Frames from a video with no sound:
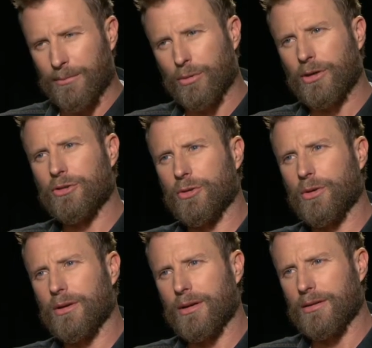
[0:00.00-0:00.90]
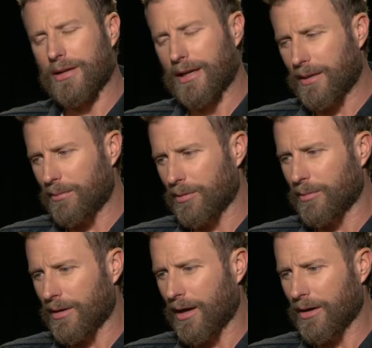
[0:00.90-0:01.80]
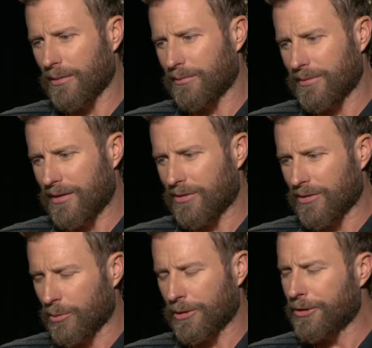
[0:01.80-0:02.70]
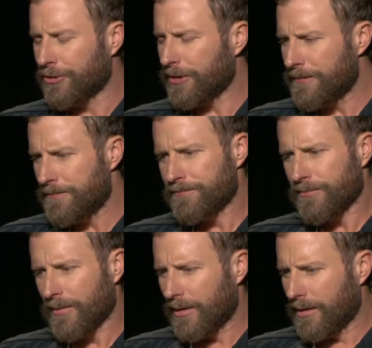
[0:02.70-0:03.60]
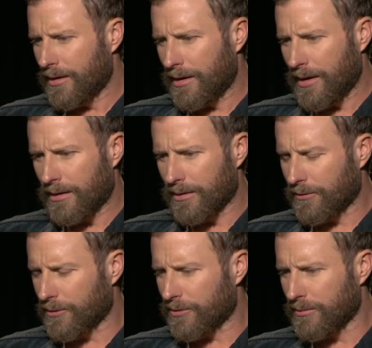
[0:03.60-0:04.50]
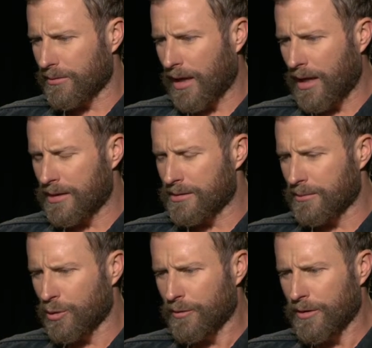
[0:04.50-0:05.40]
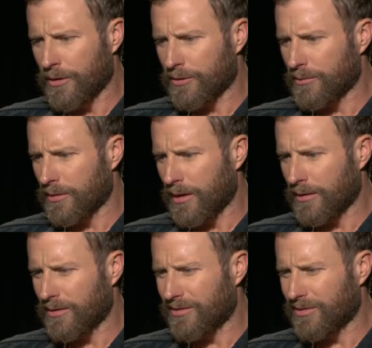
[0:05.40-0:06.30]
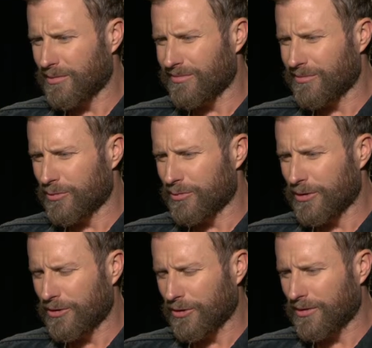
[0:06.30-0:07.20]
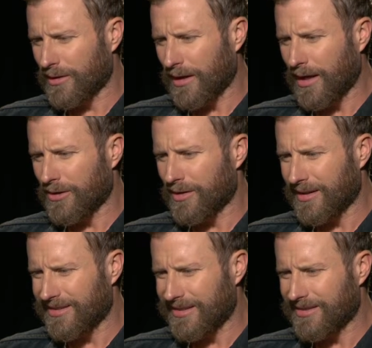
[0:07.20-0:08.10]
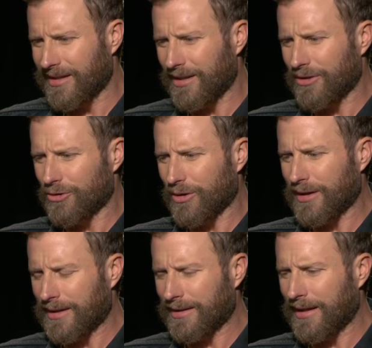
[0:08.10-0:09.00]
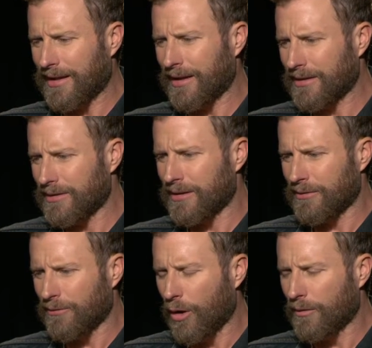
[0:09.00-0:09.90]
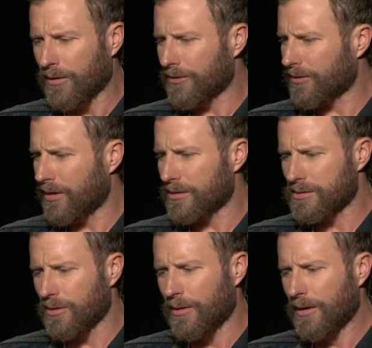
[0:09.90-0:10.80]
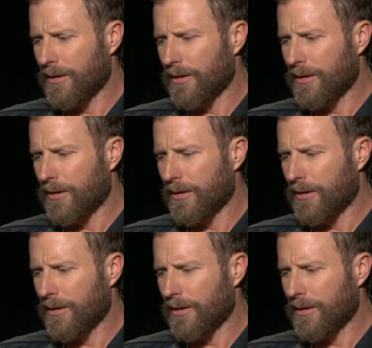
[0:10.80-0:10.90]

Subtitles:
bridge to it and take it up a little bit higher and give it a little more energy. And look for some lines in the movie or some researching the guys, things they said, and trying to get that involved in the song. So